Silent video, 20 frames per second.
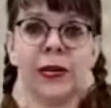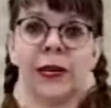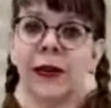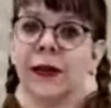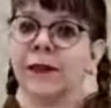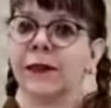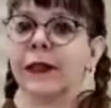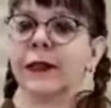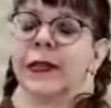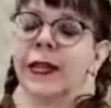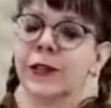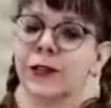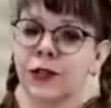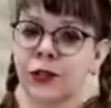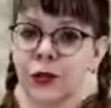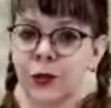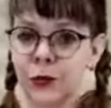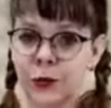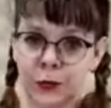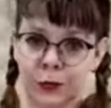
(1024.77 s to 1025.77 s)
in it that
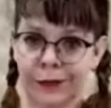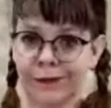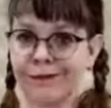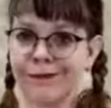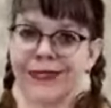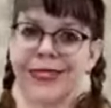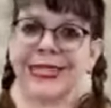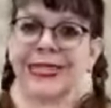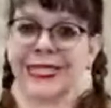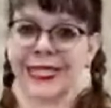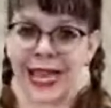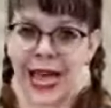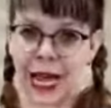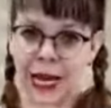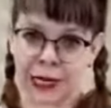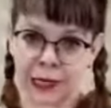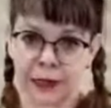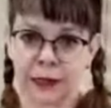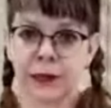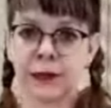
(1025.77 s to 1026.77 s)
lets you
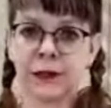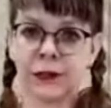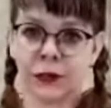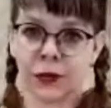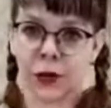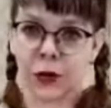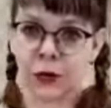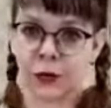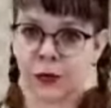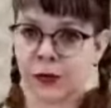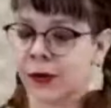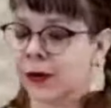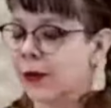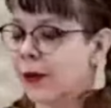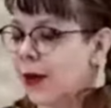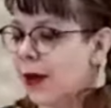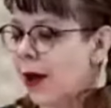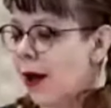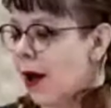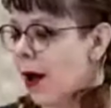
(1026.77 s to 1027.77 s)
design your own
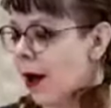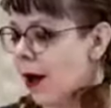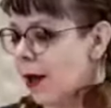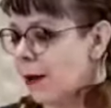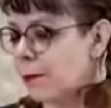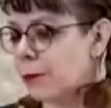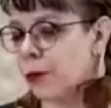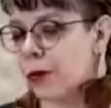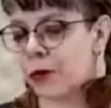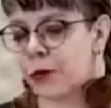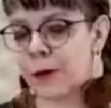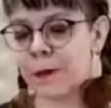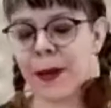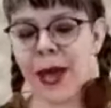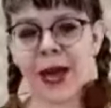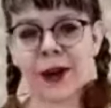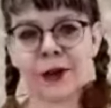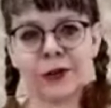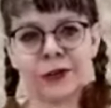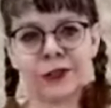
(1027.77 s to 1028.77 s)
uh, embroidery
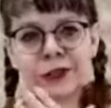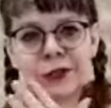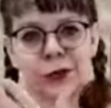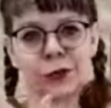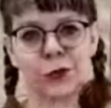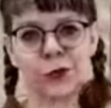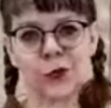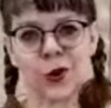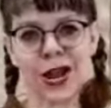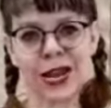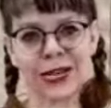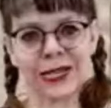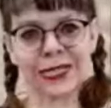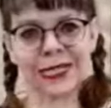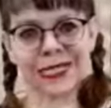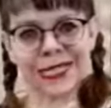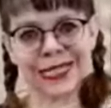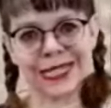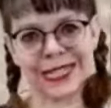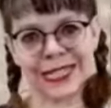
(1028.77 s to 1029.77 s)
patterns
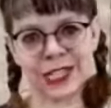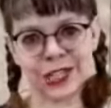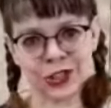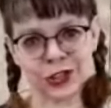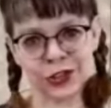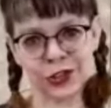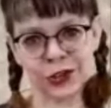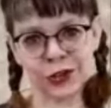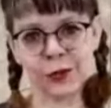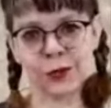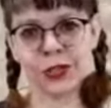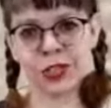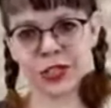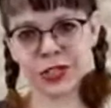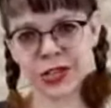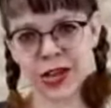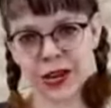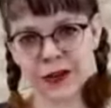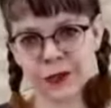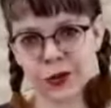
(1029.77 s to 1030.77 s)
right here,
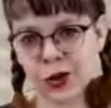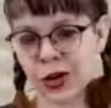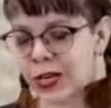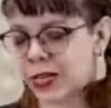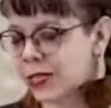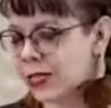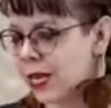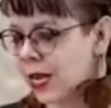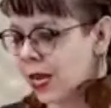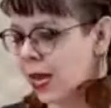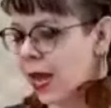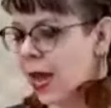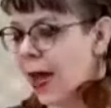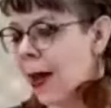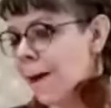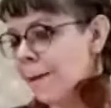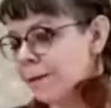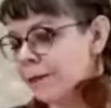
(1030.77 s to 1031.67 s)
which is kind of crazy.